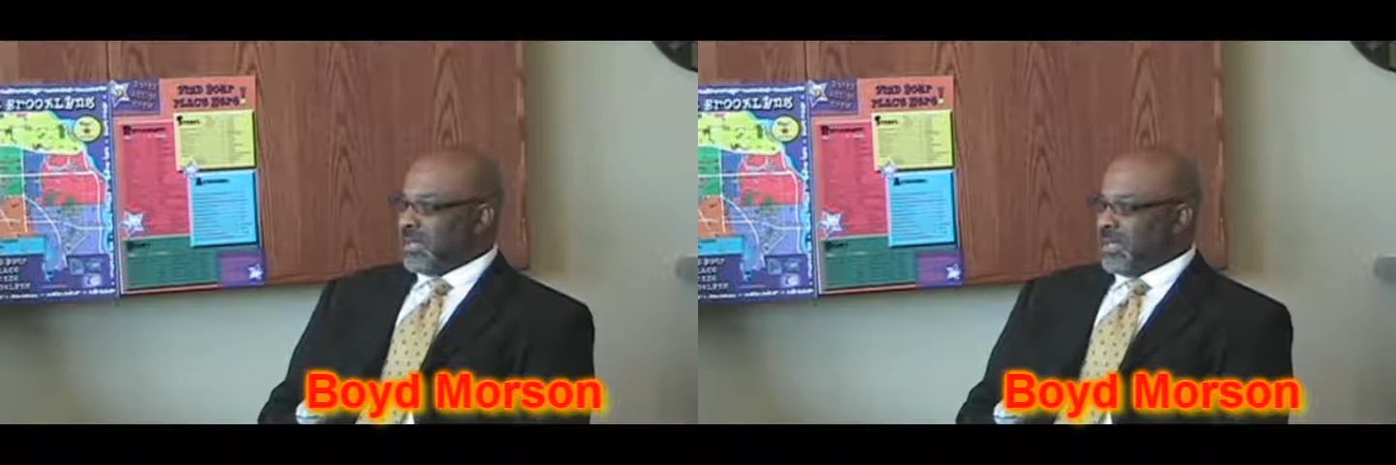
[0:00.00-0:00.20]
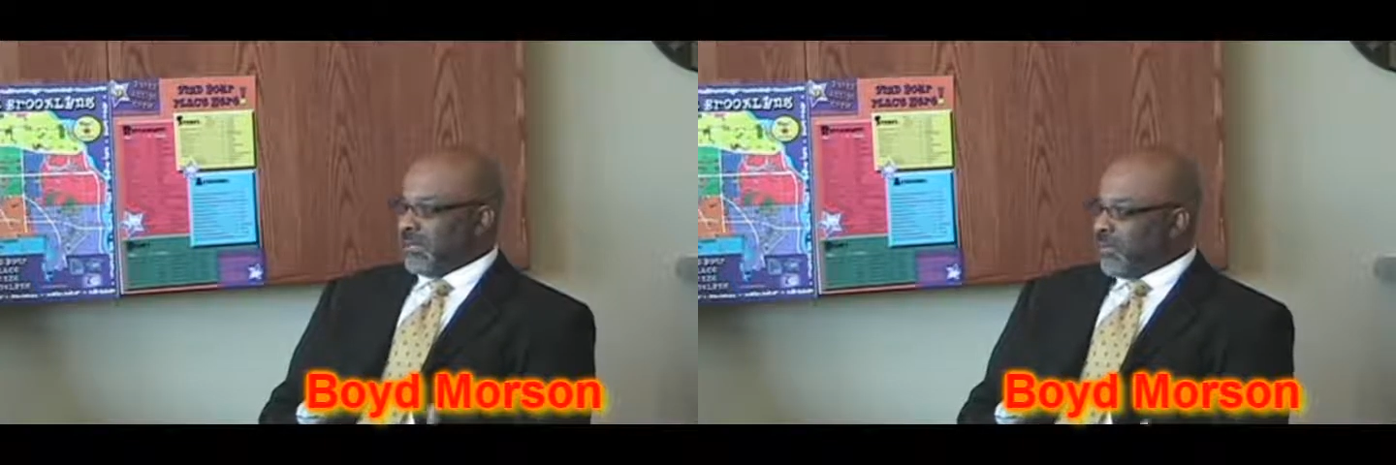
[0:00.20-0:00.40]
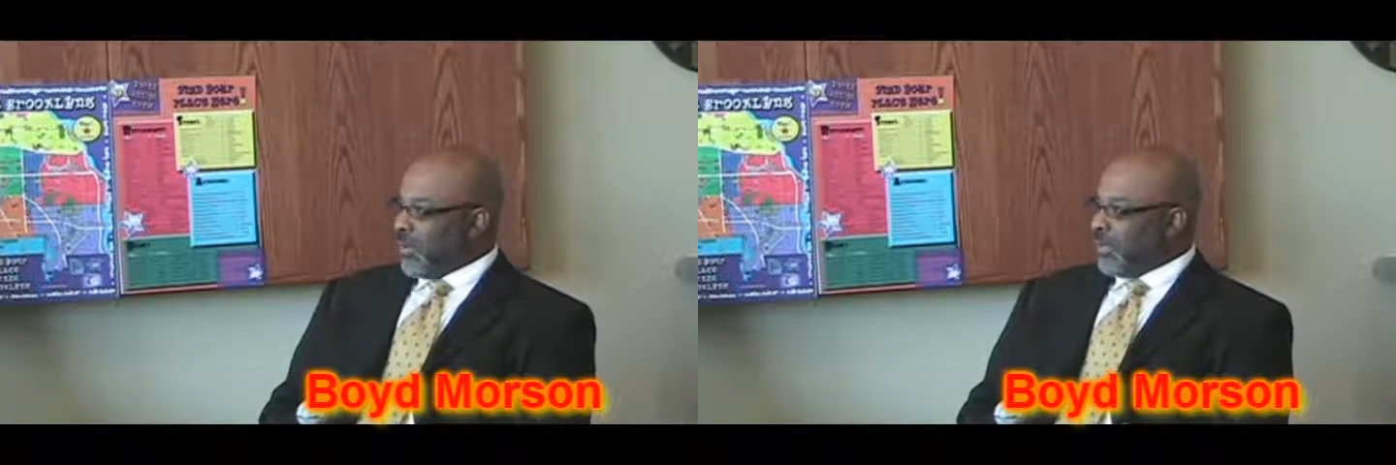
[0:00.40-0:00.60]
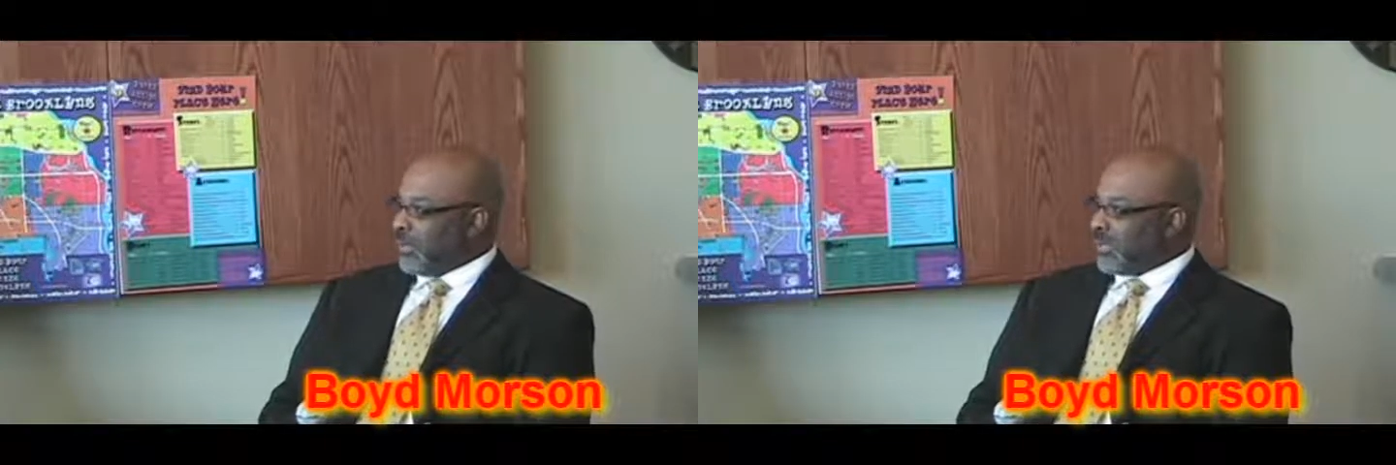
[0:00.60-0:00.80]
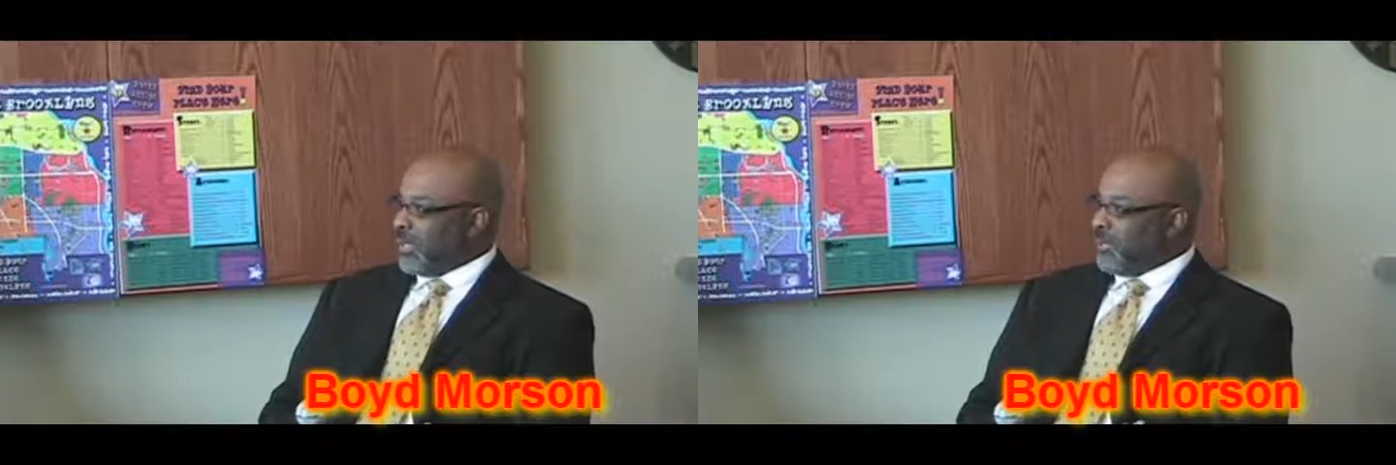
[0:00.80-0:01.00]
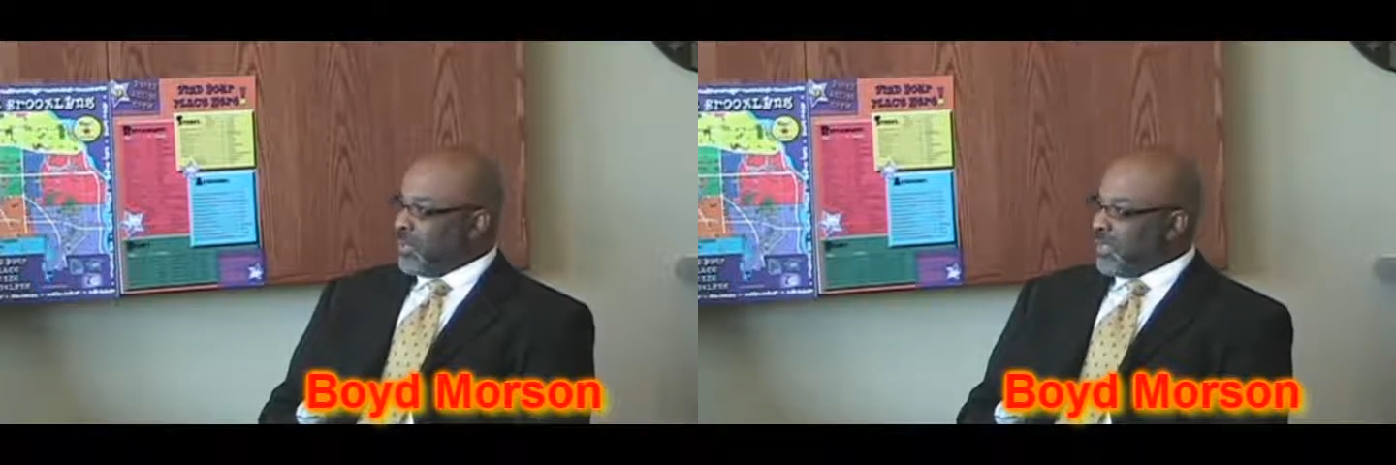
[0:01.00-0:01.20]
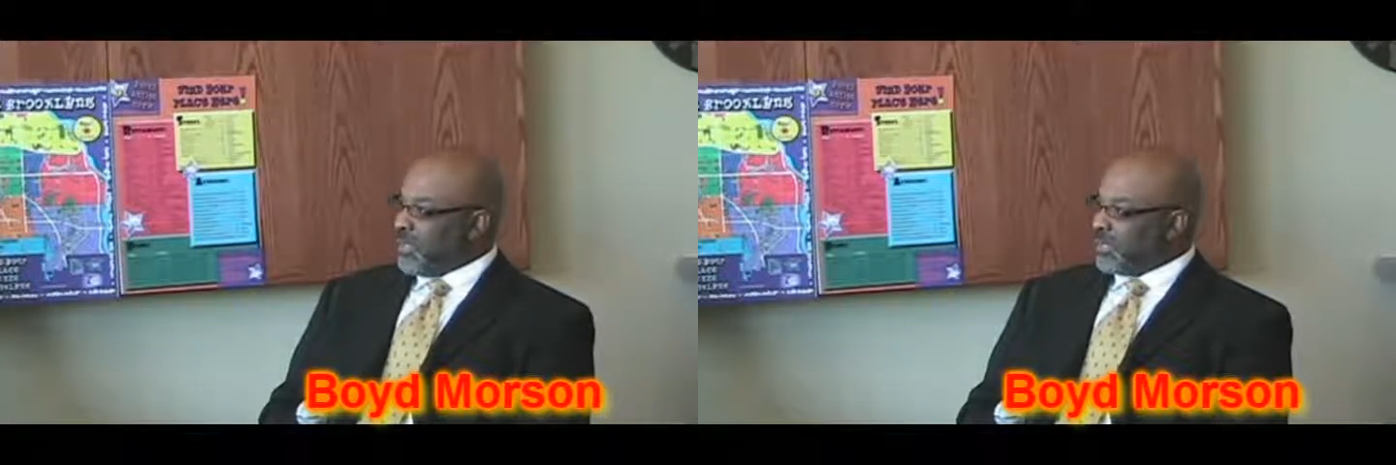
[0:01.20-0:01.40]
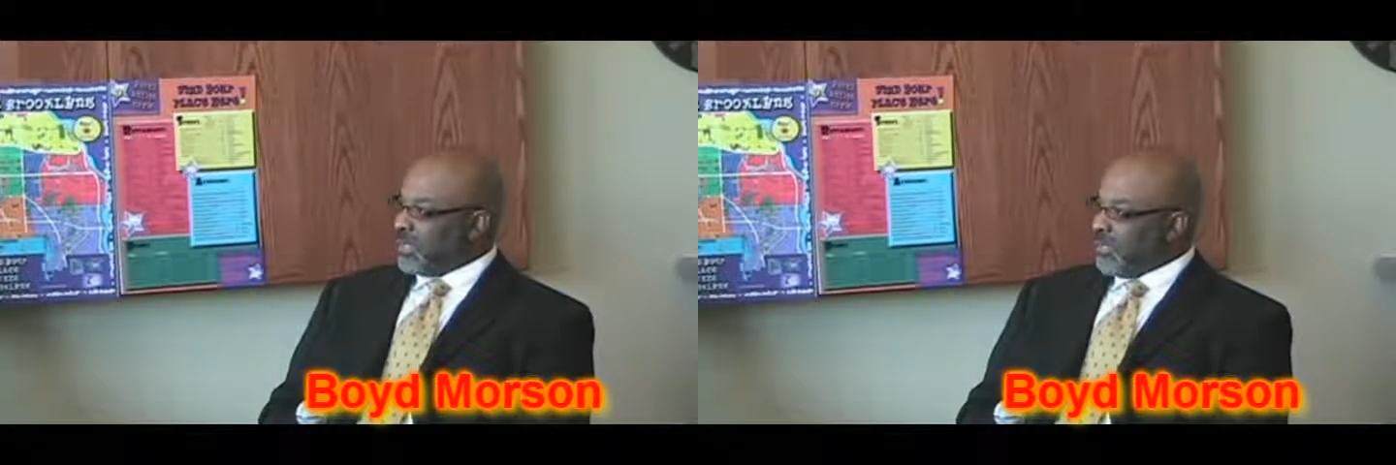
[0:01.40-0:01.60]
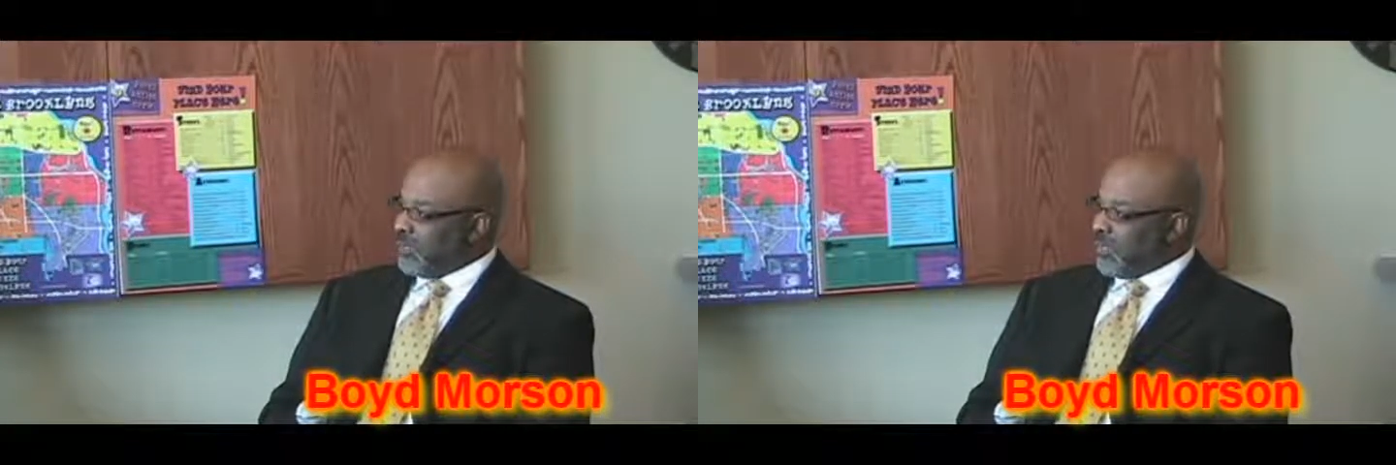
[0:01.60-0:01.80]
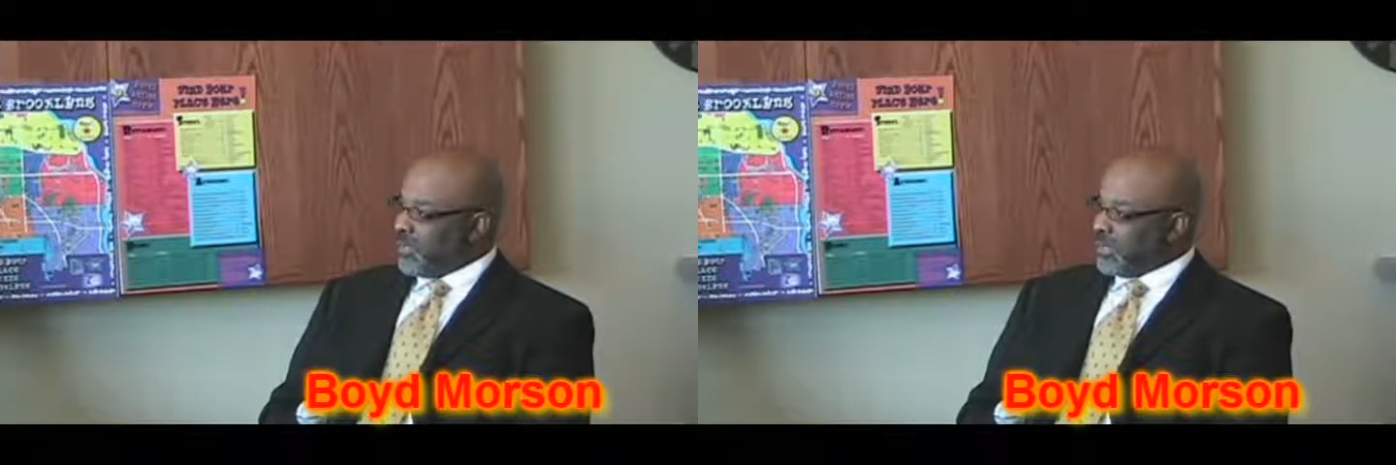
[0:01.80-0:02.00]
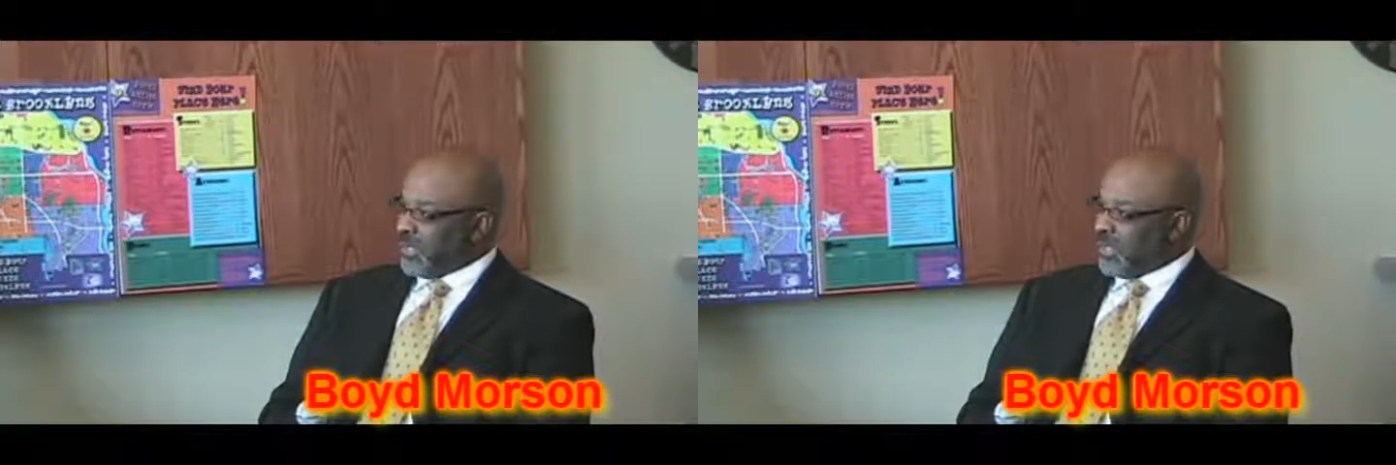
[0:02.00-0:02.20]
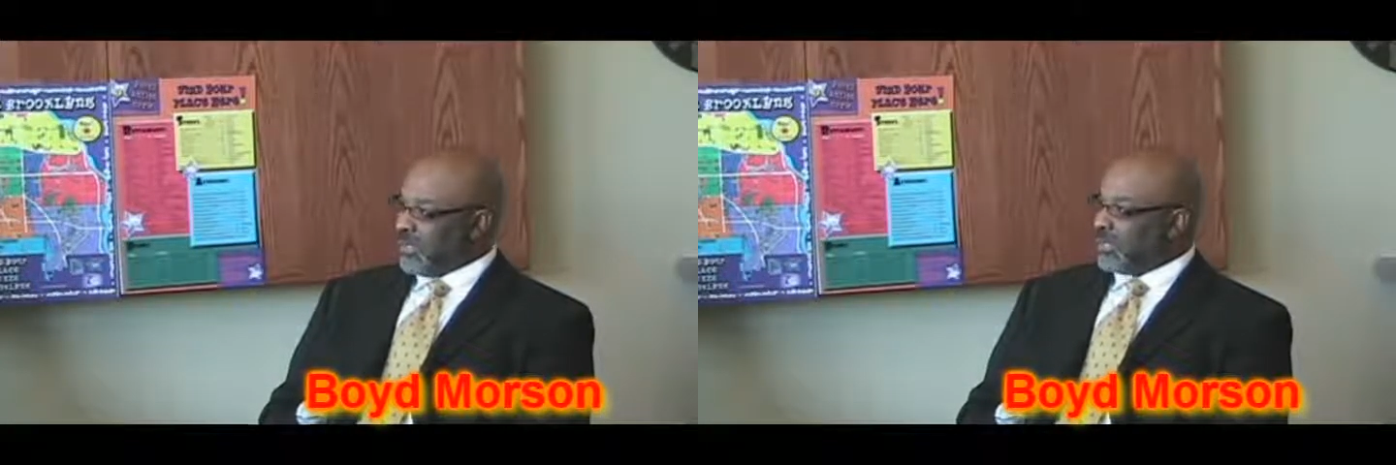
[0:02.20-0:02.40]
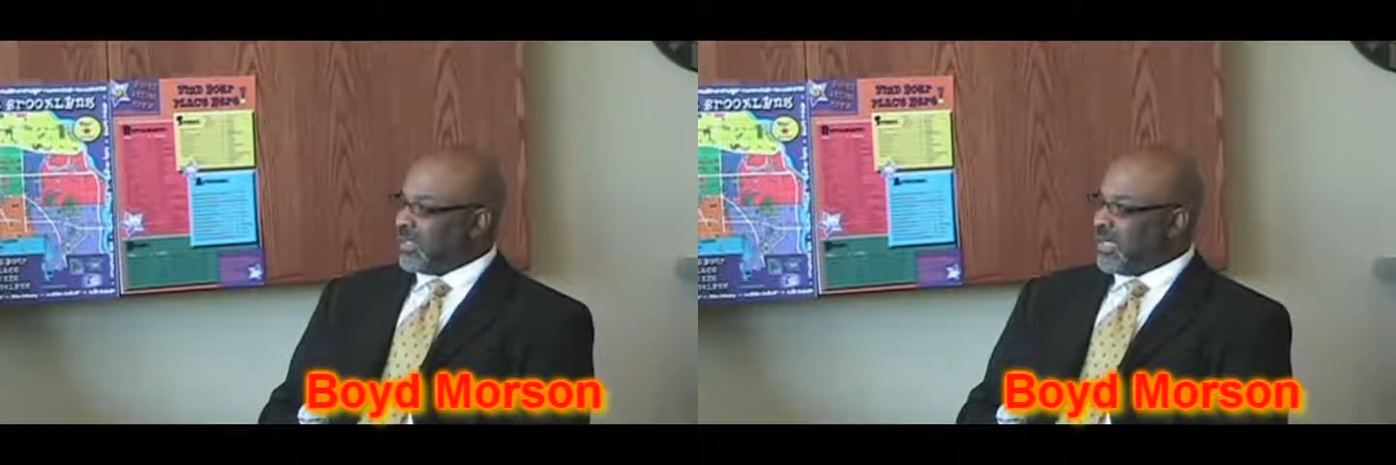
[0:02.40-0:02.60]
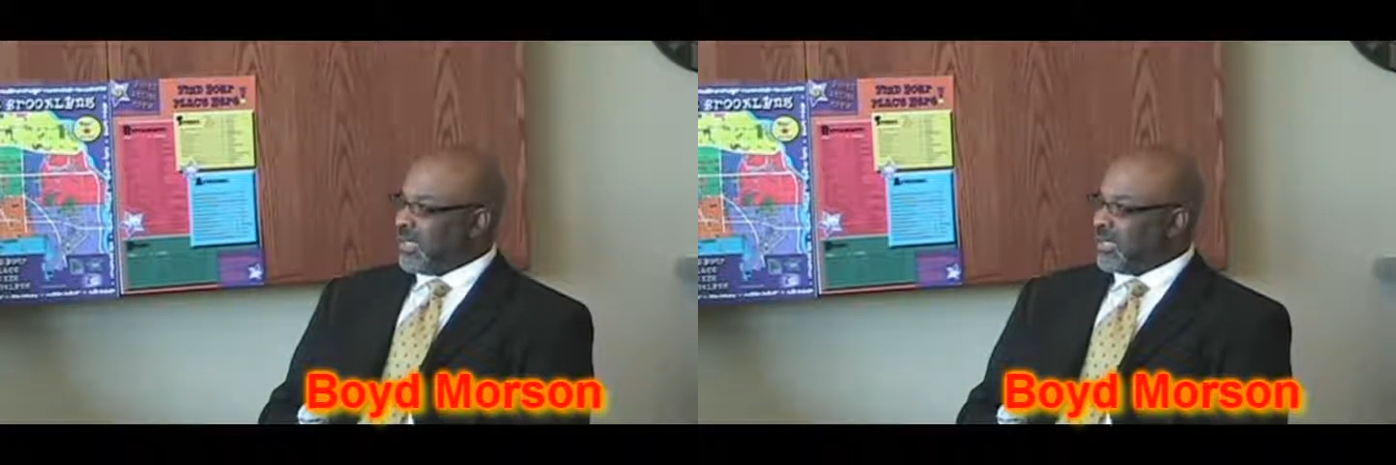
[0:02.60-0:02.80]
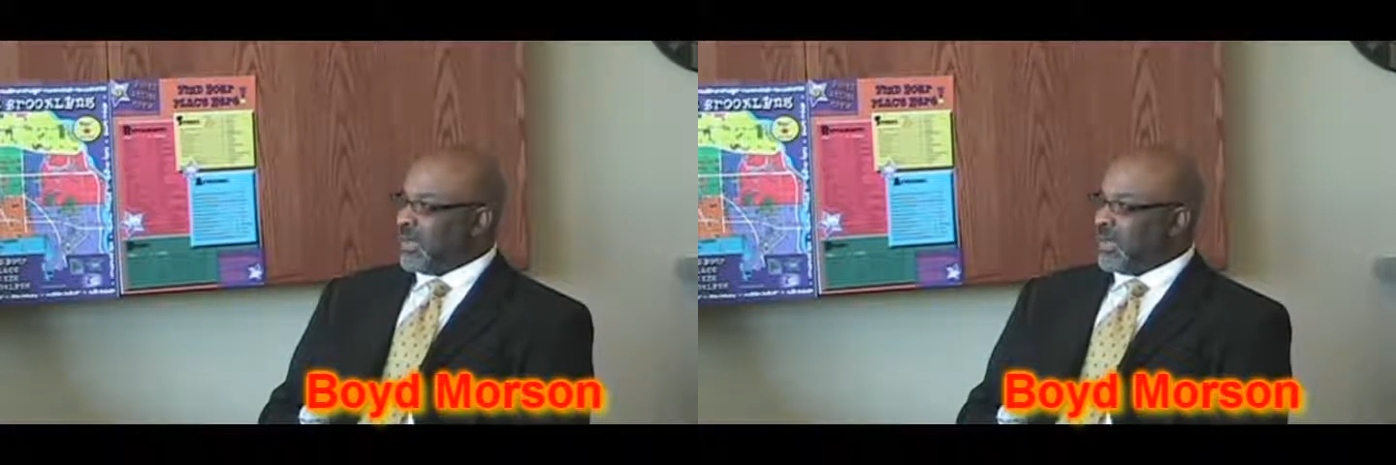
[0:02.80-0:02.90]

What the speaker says: their voice, their opinions, their views, their understanding,